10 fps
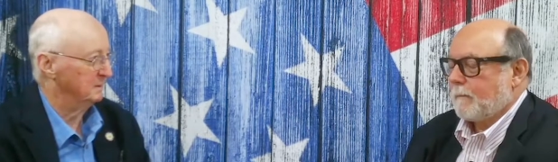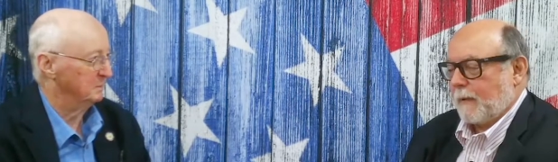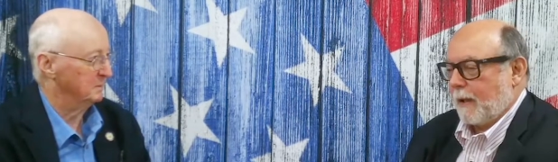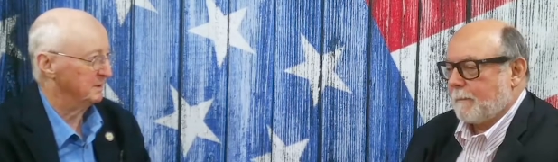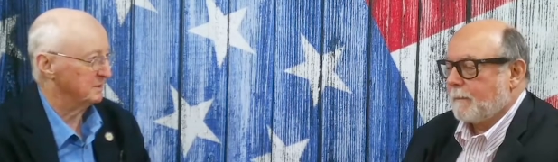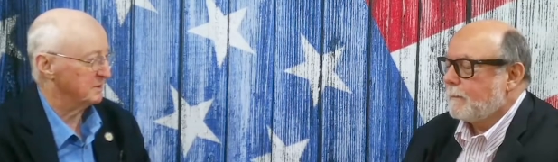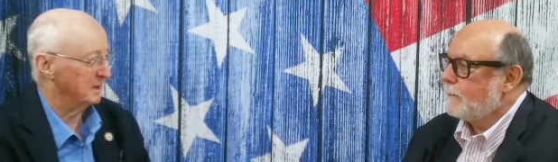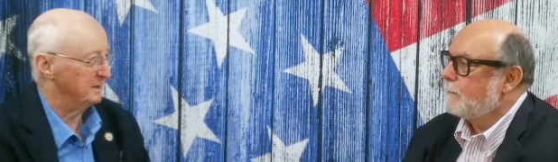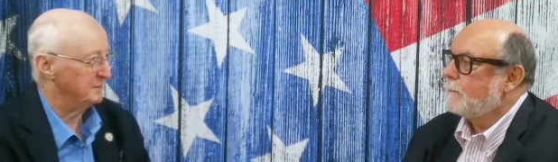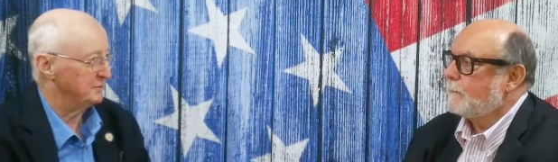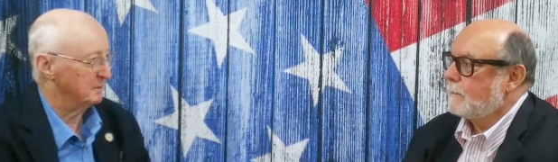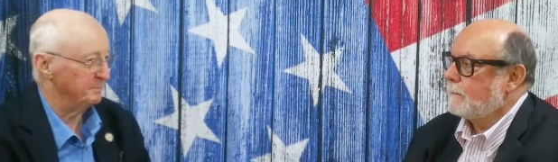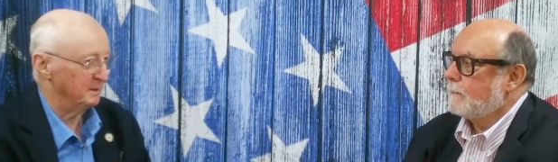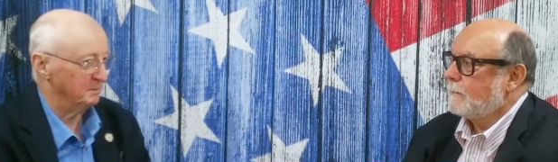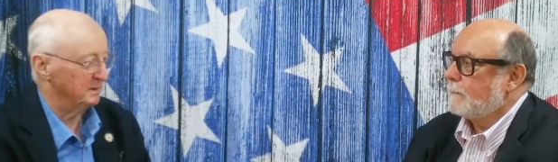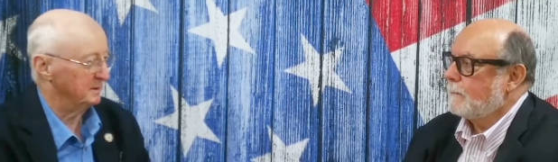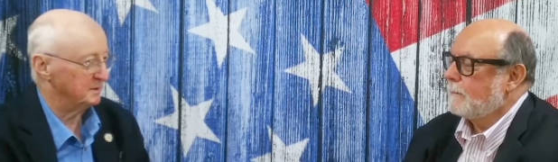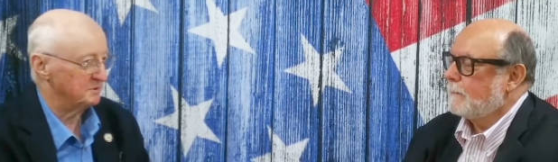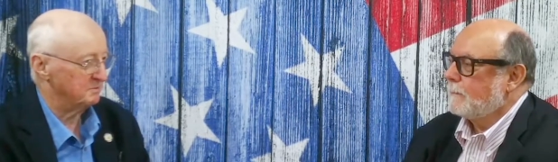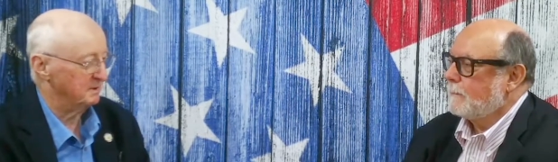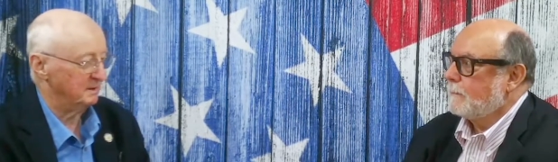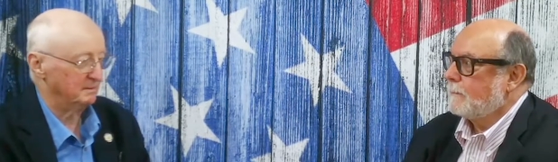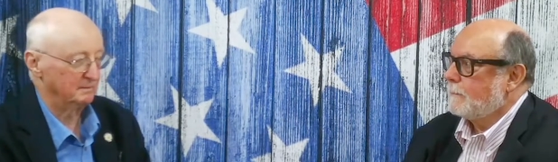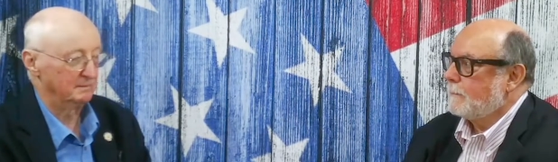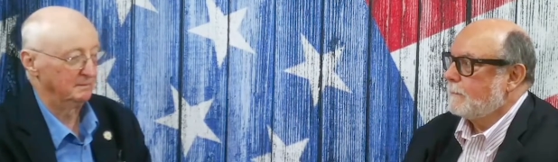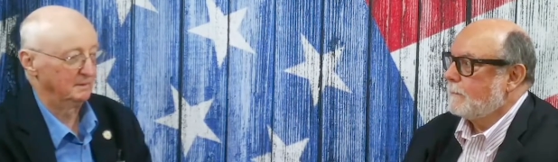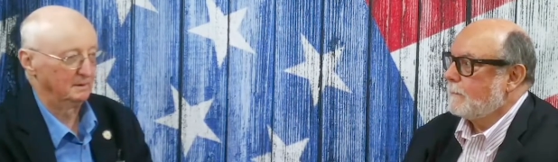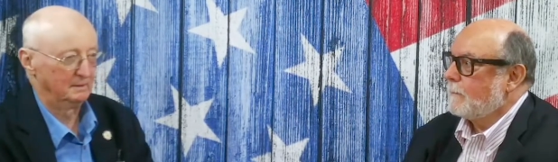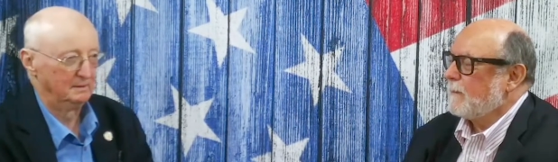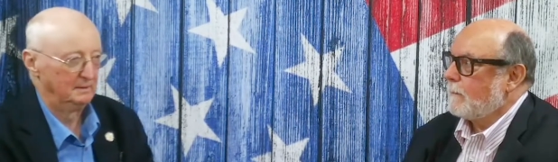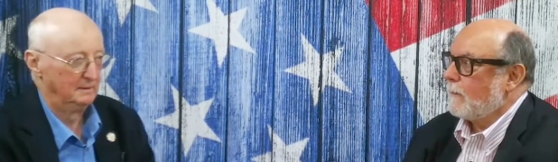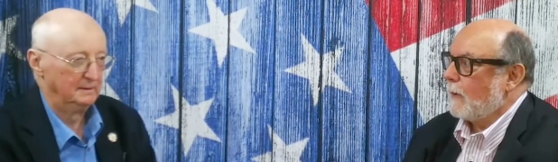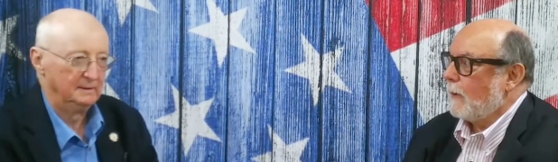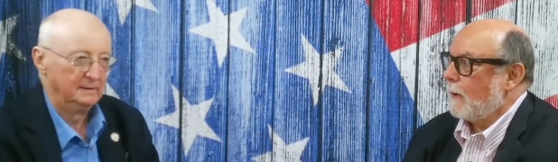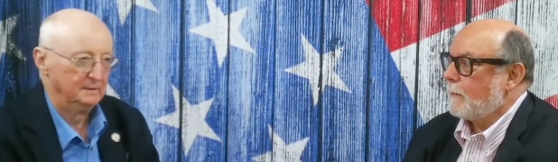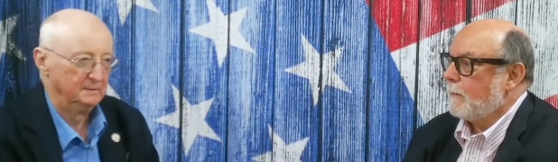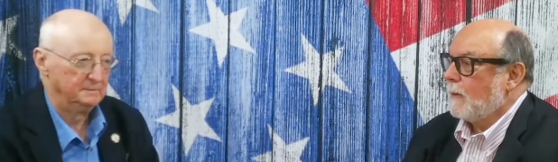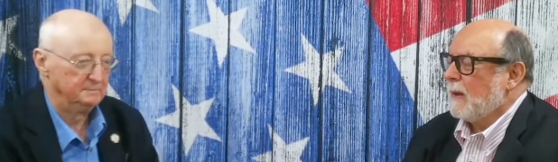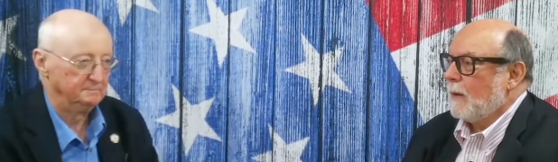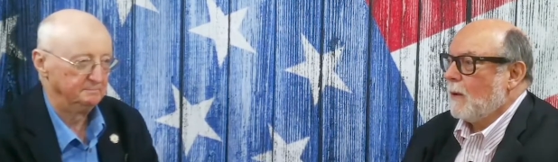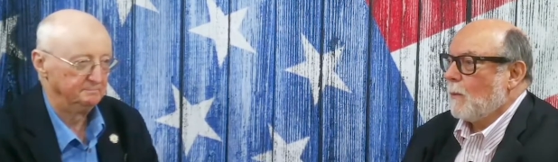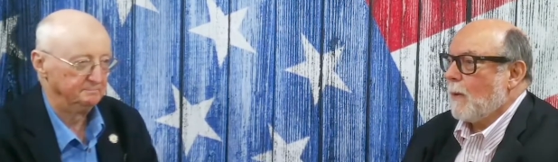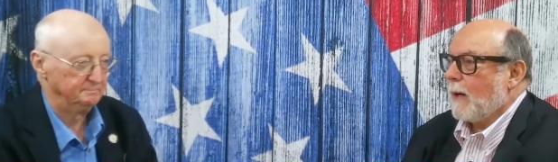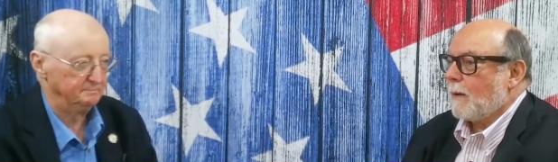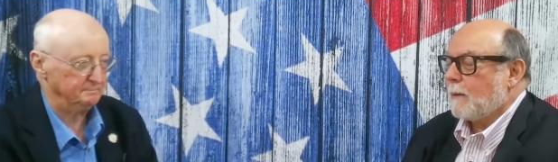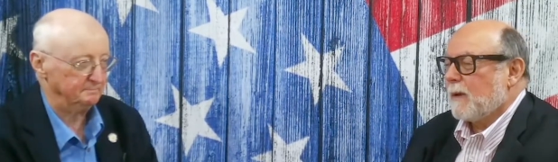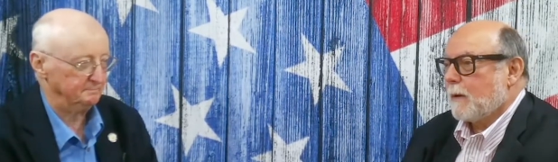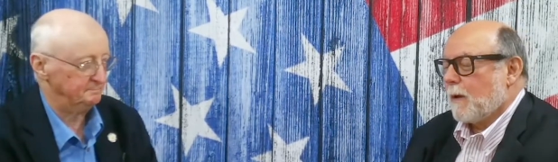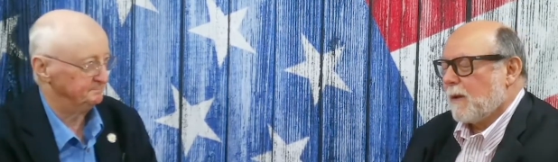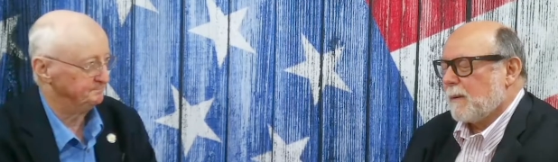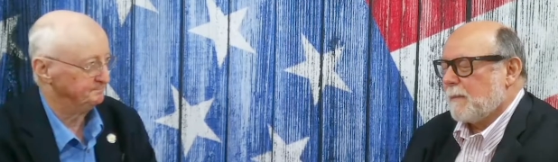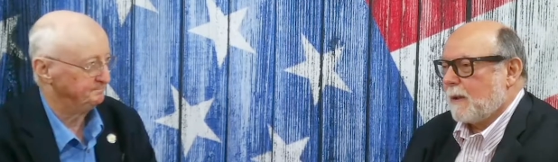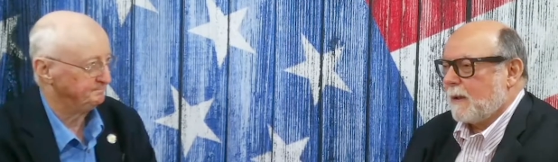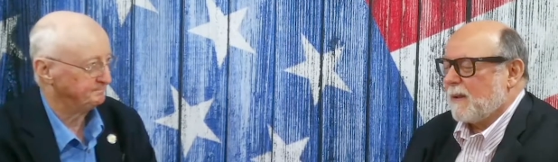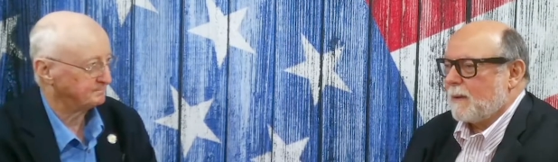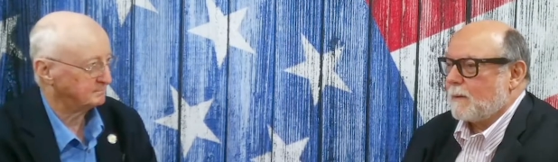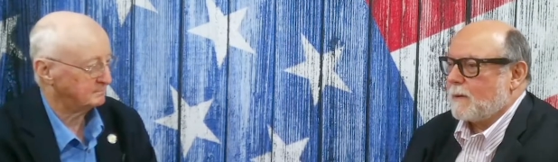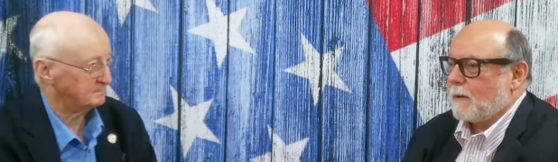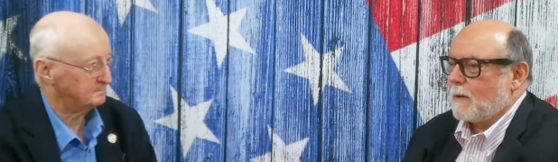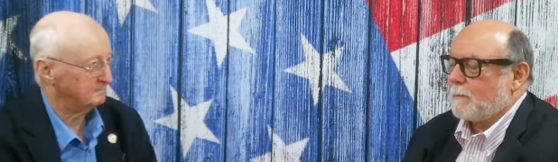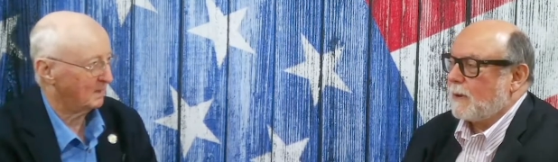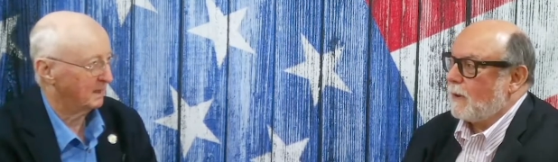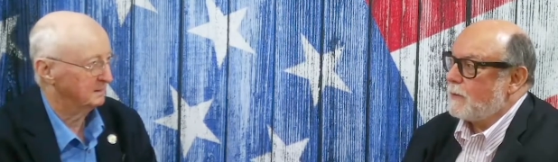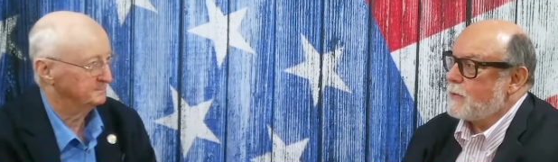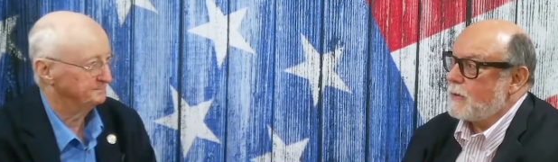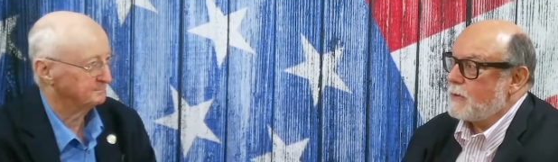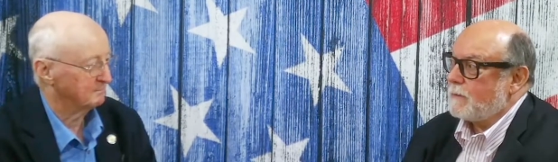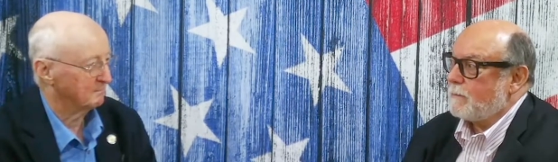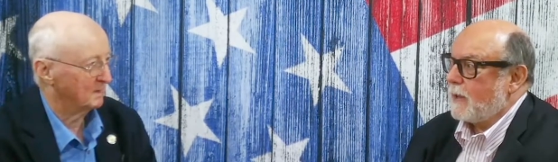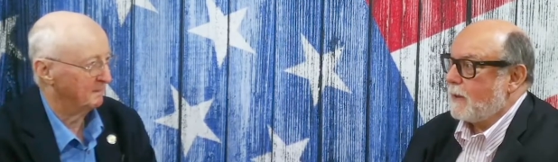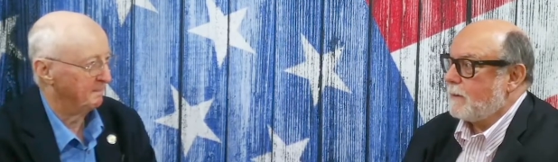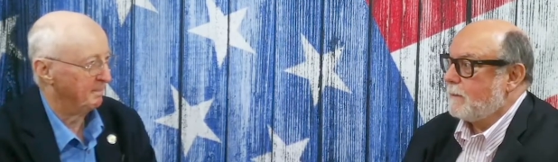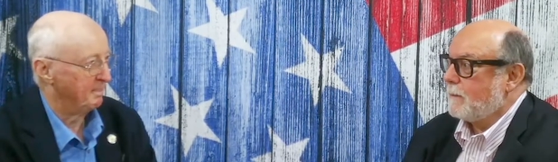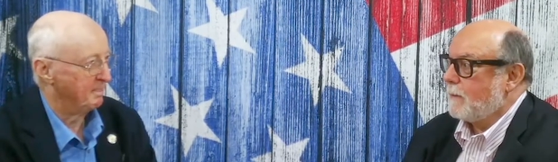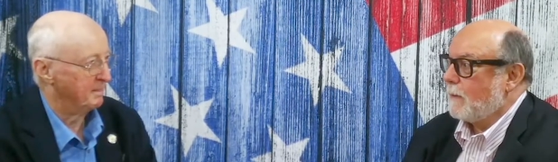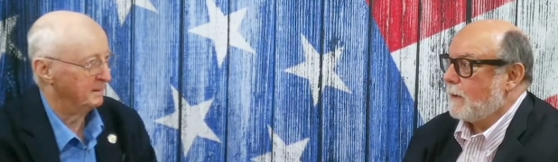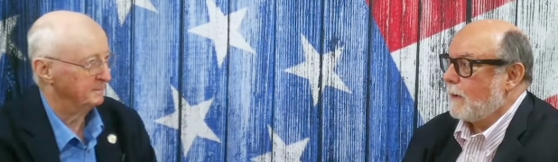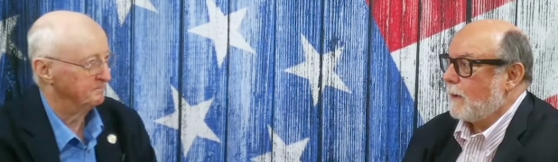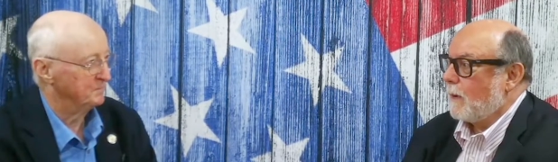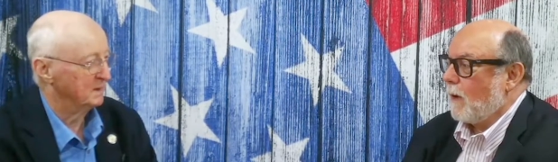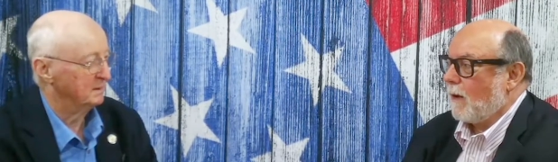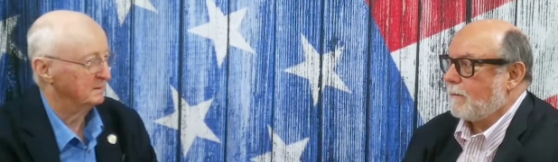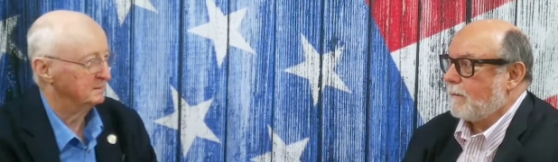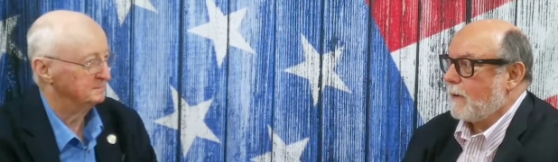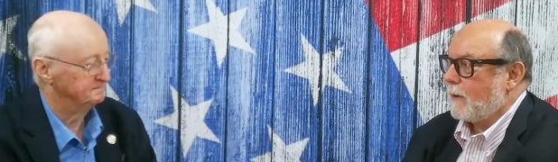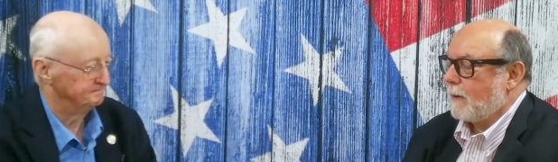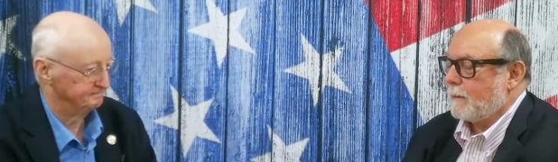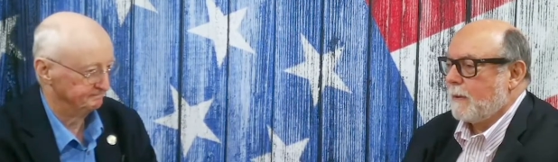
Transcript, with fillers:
Speaker 1: yeah. with the Chinese shipping industry. and uh,
Speaker 2: Yeah. Well, look at all the money that uh, the Pelosi's have made uh, off of their